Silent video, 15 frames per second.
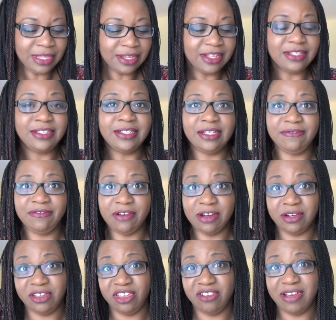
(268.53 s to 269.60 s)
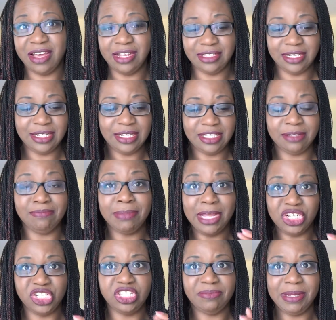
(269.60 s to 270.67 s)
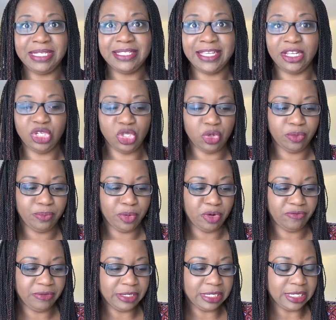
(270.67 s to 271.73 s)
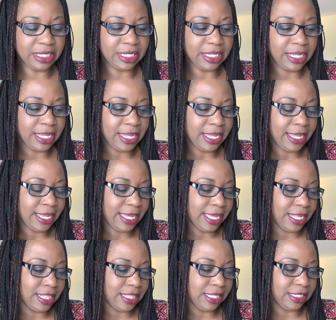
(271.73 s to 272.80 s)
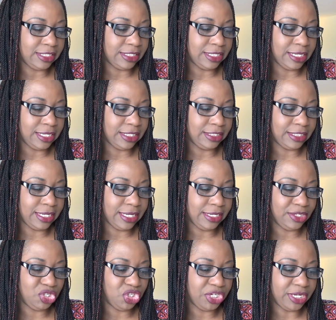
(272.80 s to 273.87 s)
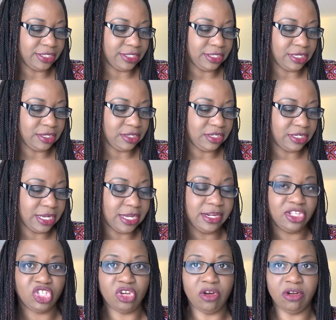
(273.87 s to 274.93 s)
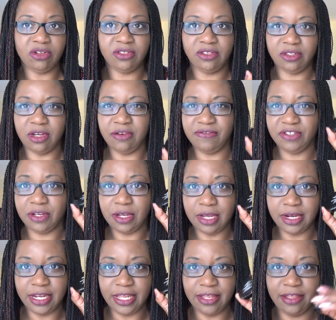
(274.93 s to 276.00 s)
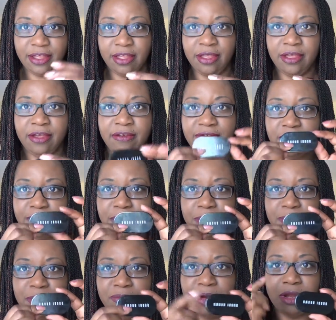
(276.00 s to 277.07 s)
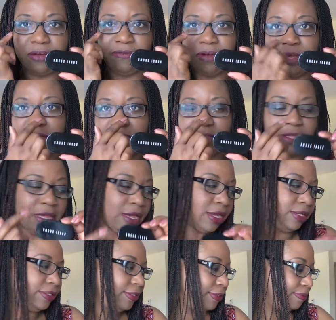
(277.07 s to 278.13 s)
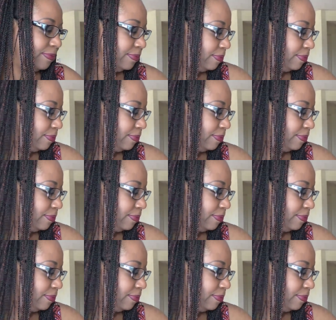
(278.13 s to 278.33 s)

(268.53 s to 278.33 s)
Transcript: concealer for under your eyes, and this matches my skin tone perfectly. And this is in Chestnut, and it's called Soft Honey from Bobbi Brown for under the eyes.